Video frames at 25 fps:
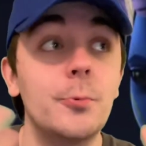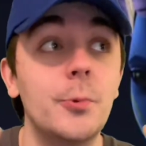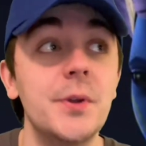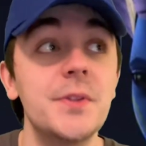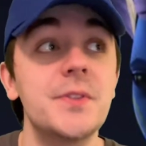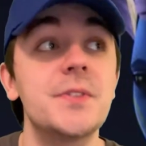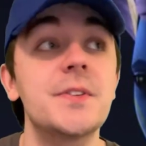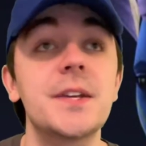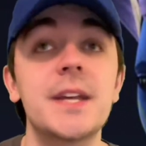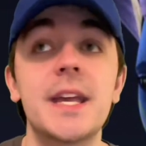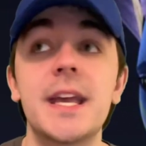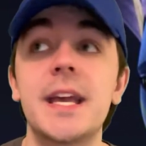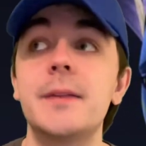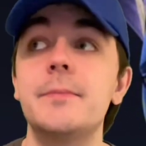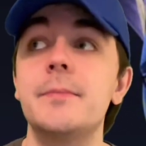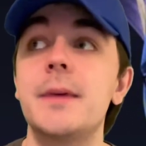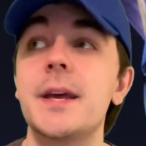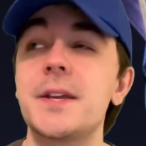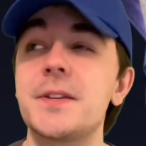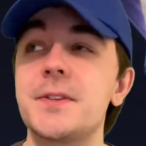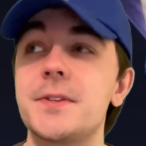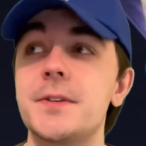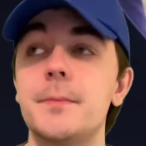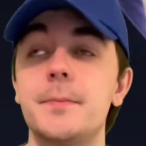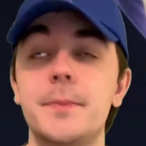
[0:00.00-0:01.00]
once again
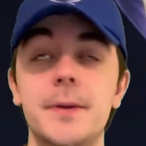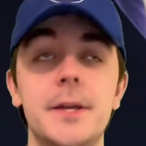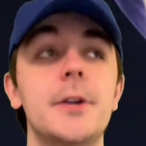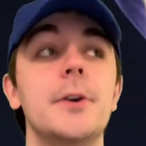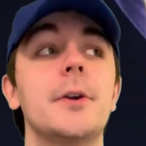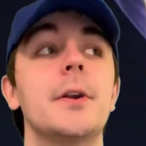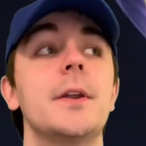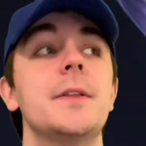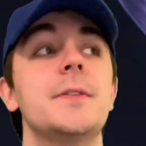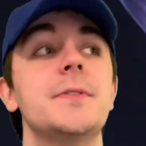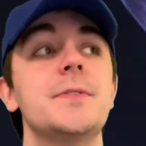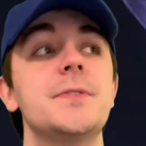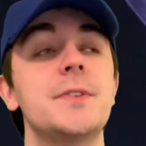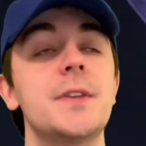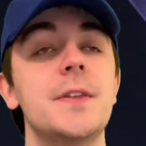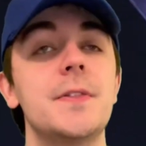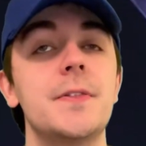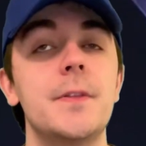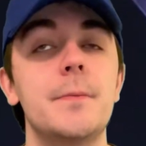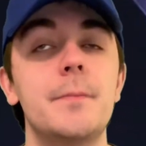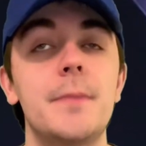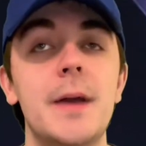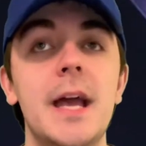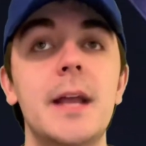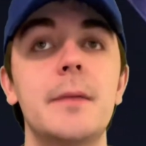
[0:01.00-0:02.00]
makes an appearance in
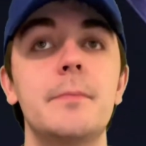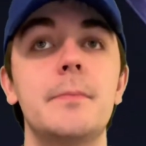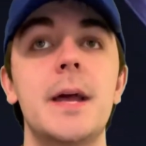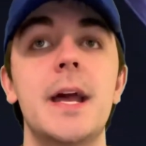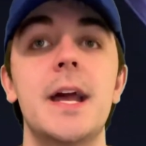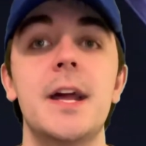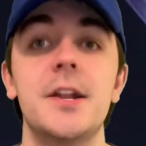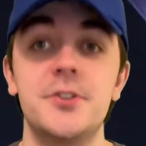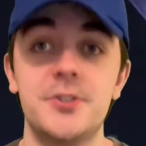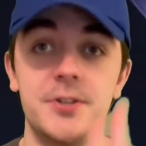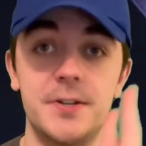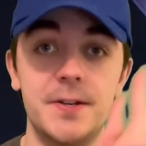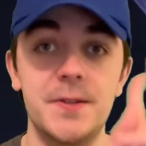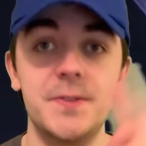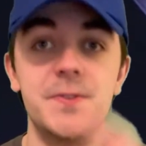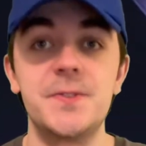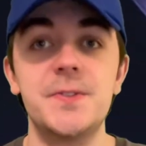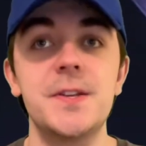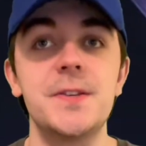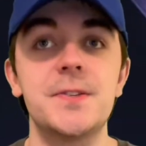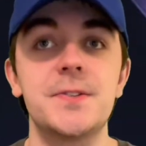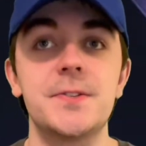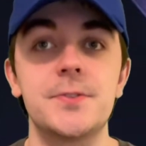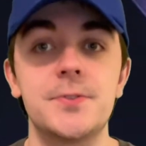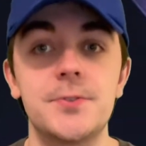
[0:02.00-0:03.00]
The Bad Batch and in
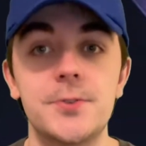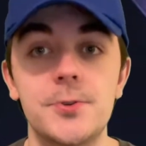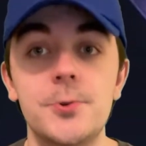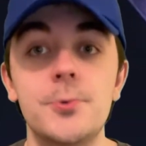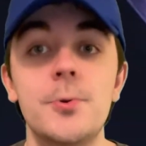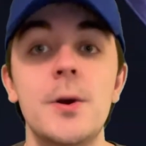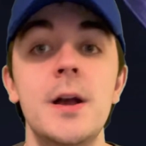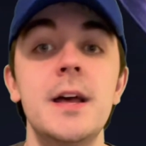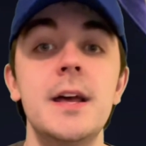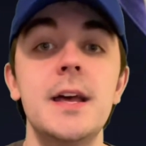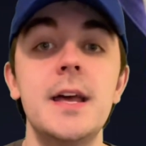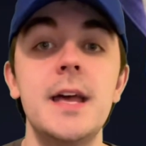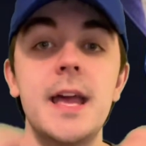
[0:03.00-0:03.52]
Season 2,